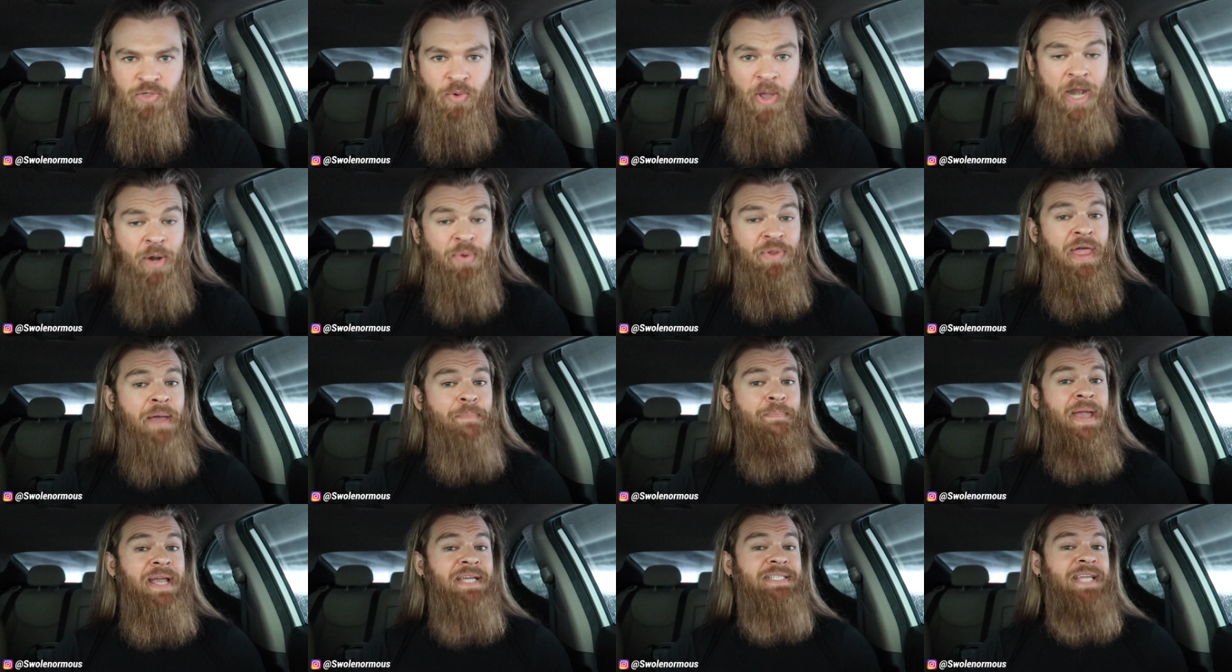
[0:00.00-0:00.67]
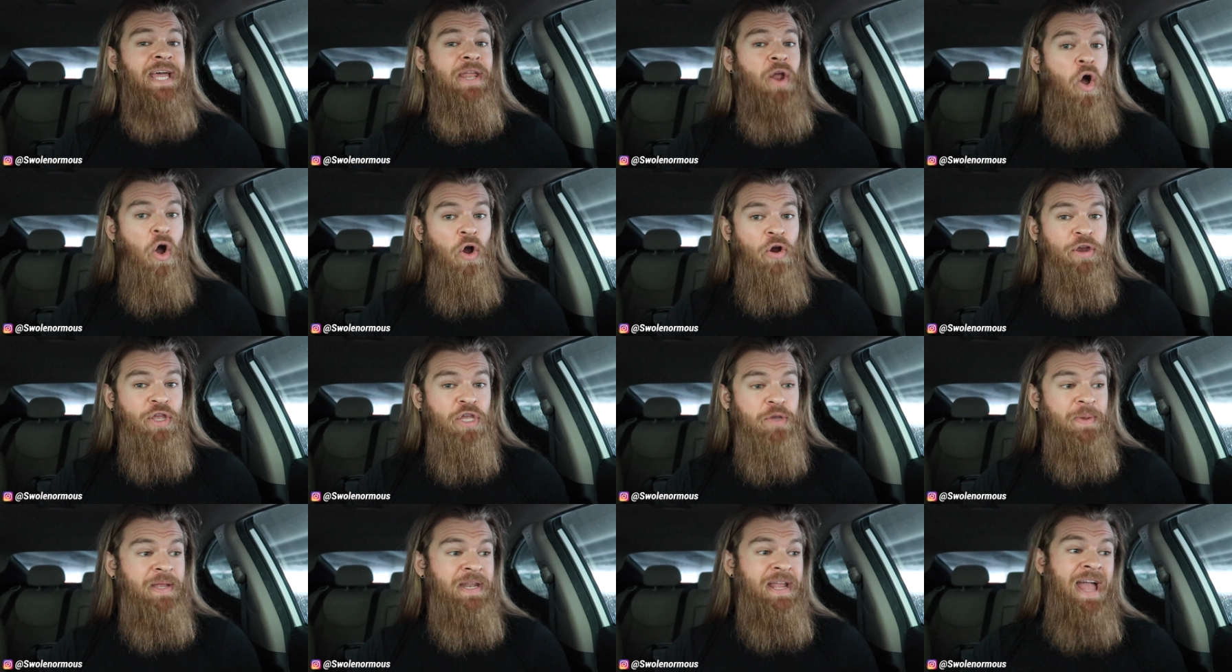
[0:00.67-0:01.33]
So anyone that makes that
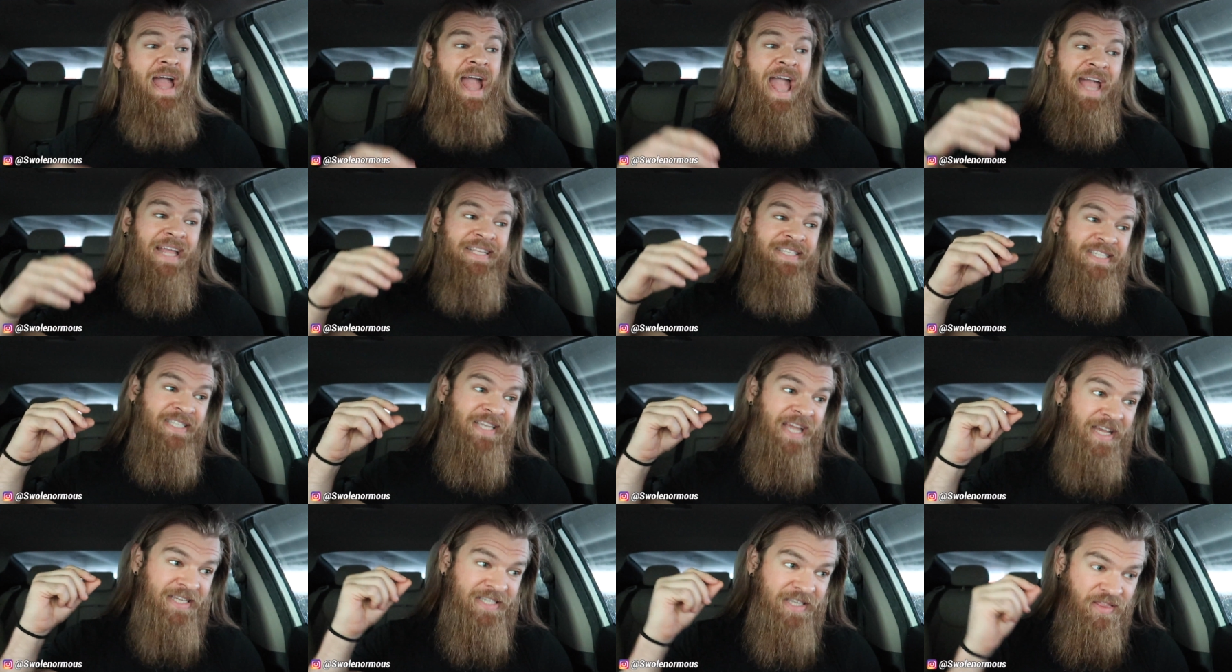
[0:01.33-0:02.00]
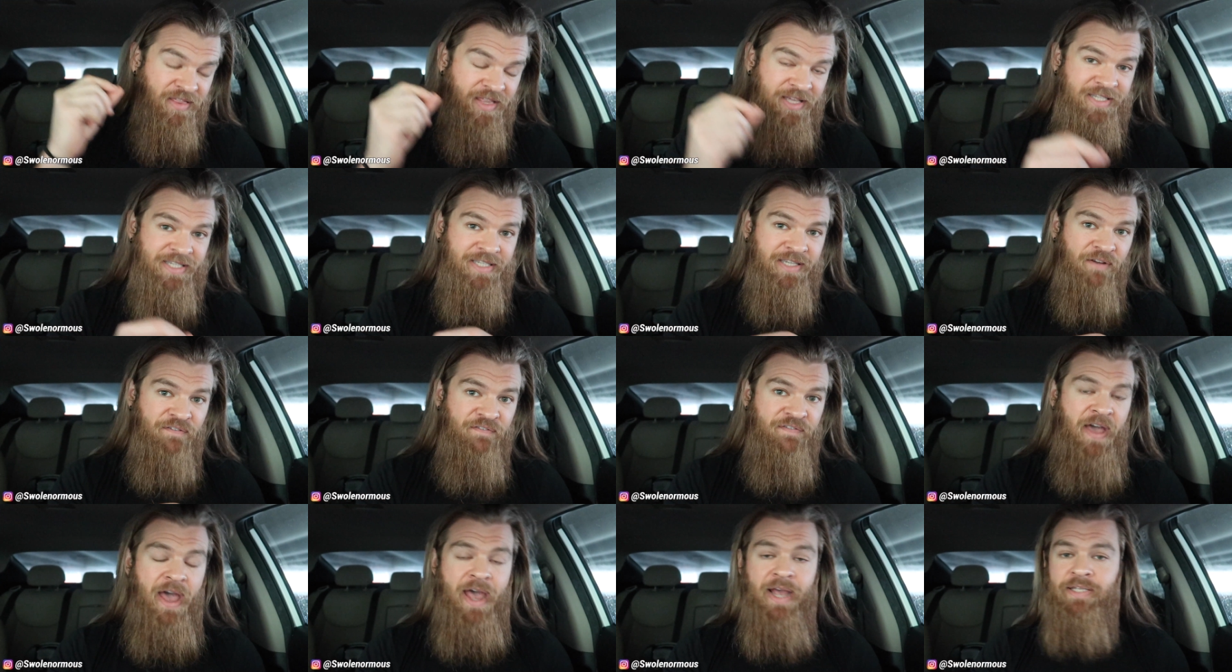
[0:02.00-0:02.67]
argument and says this is
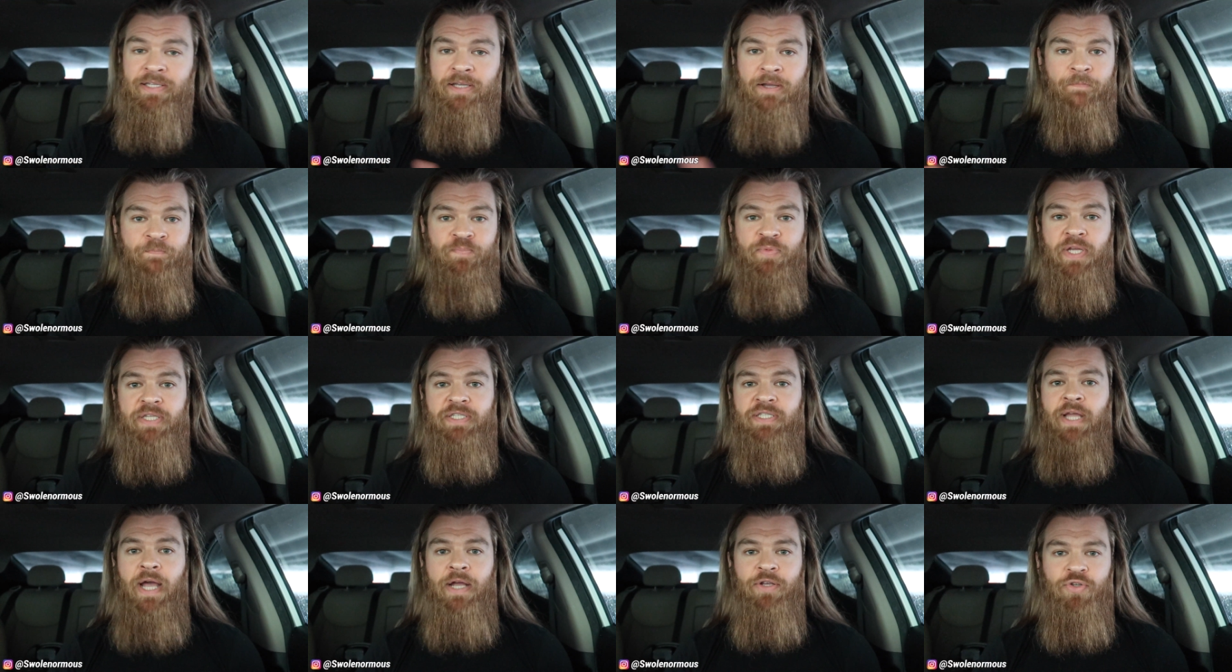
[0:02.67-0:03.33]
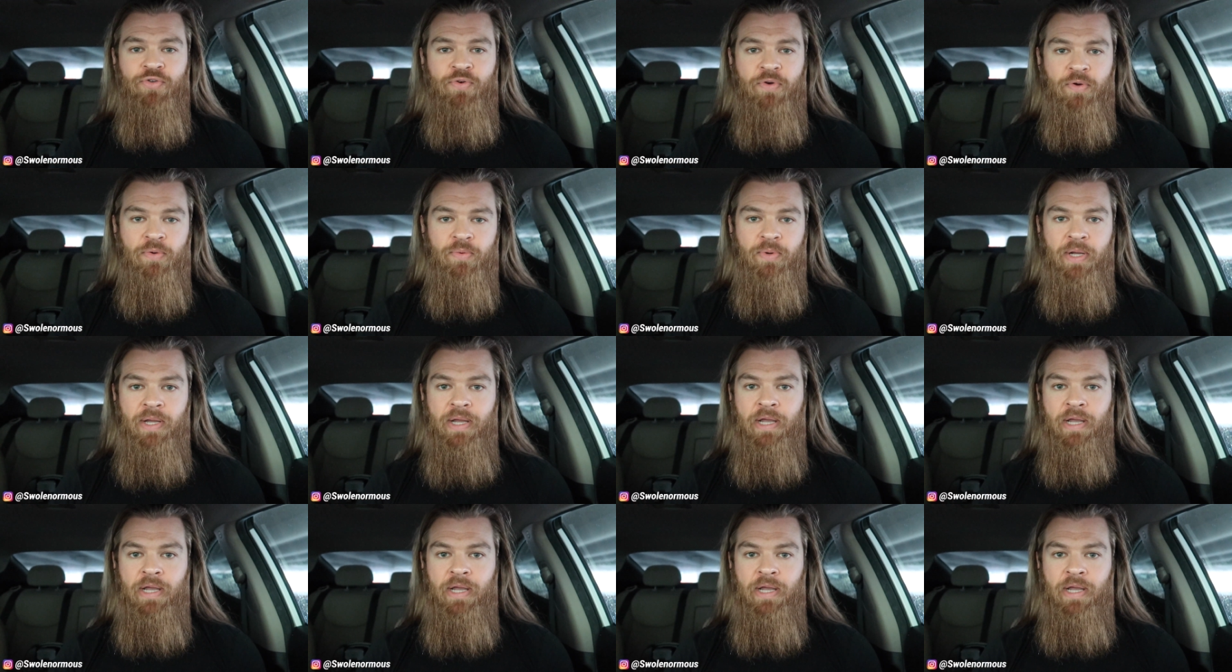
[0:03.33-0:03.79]
a fact, it's not true.